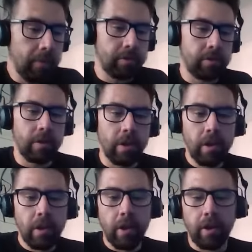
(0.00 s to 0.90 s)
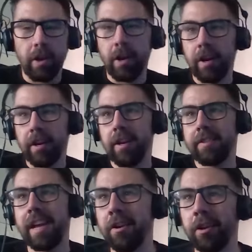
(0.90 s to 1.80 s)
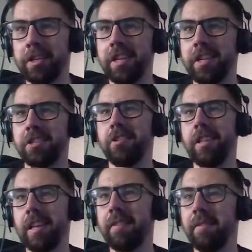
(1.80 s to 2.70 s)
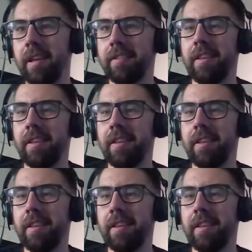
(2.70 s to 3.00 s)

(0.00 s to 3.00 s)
a, a technology industry that is,